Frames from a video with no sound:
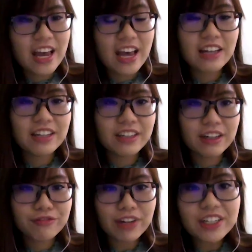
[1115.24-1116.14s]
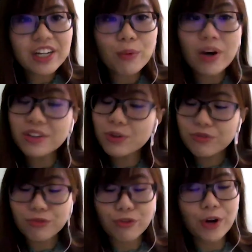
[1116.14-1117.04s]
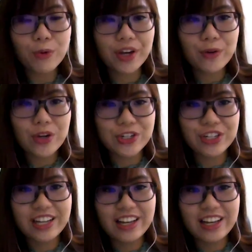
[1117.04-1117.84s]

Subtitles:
And finally, one very quick question,